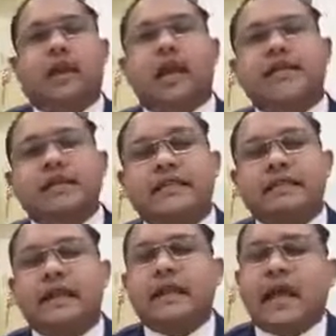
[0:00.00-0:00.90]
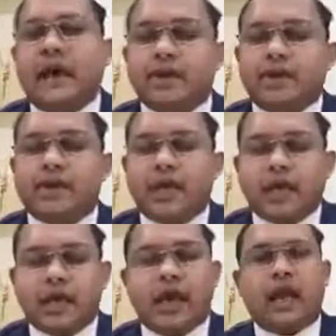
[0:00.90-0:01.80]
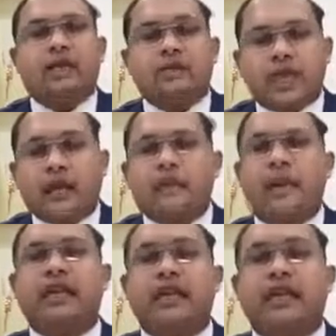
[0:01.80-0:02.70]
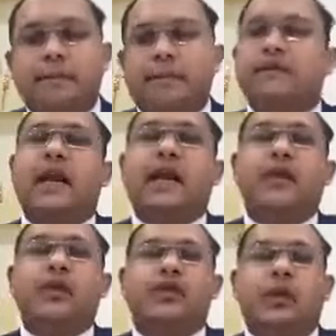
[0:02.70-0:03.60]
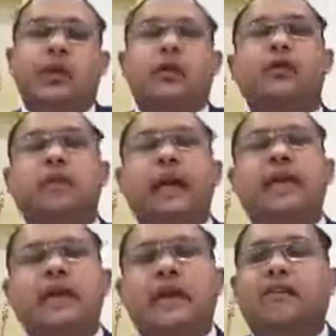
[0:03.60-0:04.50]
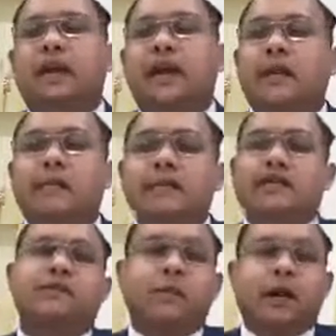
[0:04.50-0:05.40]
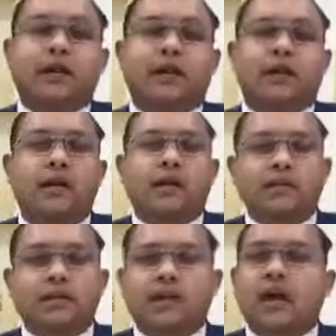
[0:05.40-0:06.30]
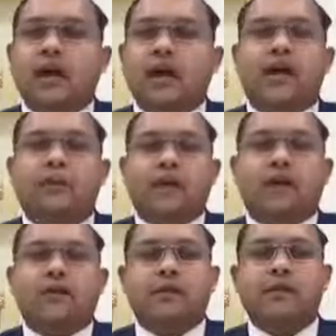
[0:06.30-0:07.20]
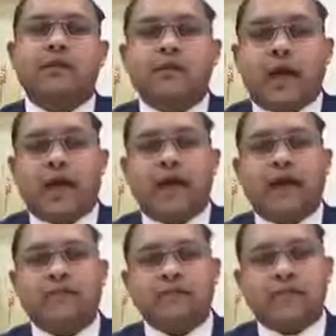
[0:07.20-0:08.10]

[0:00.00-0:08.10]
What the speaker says: I sincerely appreciate and share my deepest gratitude to my dear friend and business partner, Mr. Kapil Gupta, with whom I have